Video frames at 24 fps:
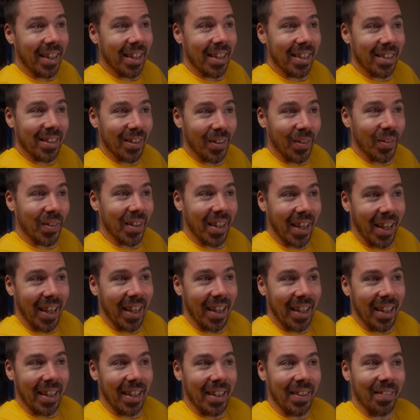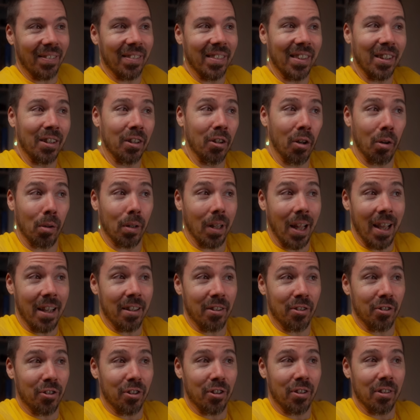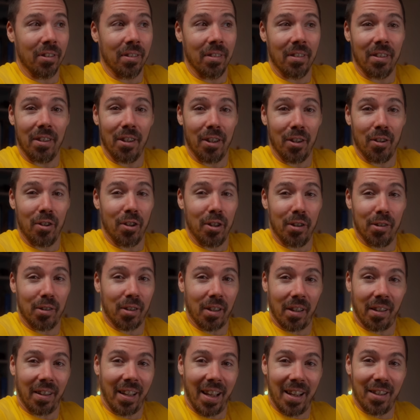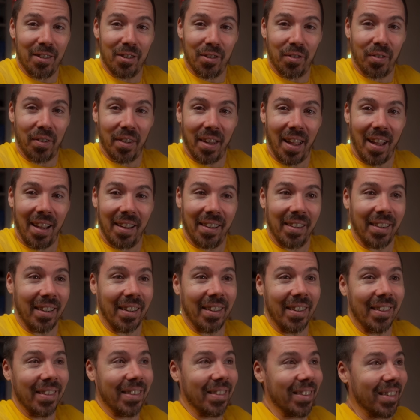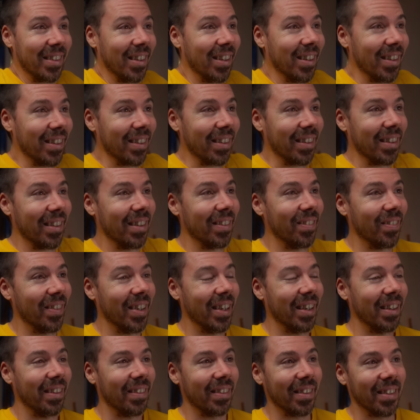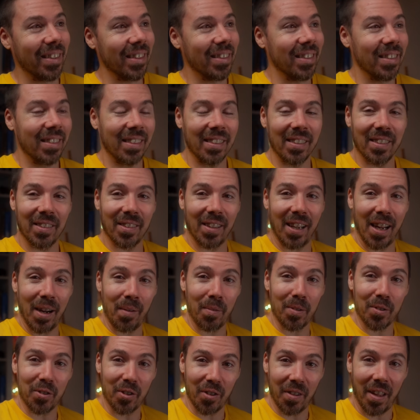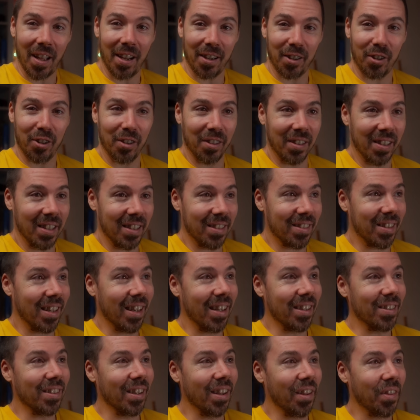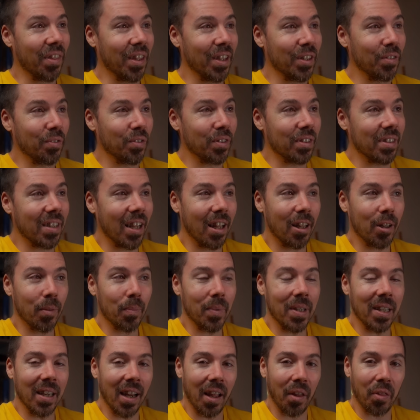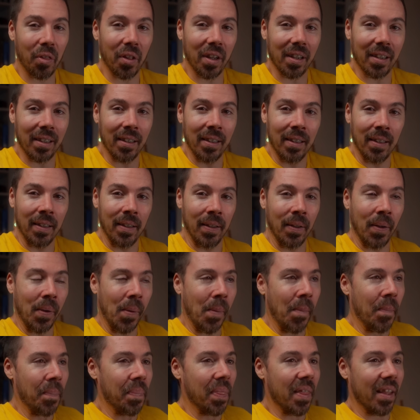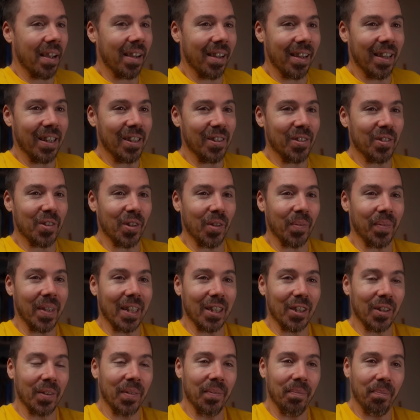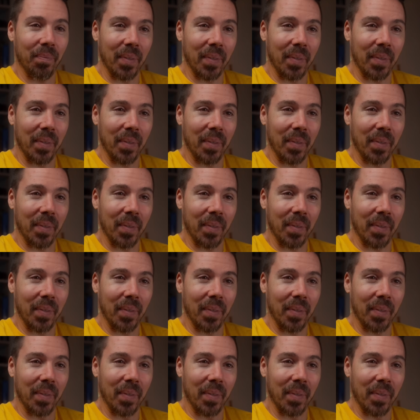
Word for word: It's okay. No lens? You didn't use a lens for that? Oh, darn. Wow. Cameras are that good these days, huh? Thanks for telling me nothing. I hate you so much.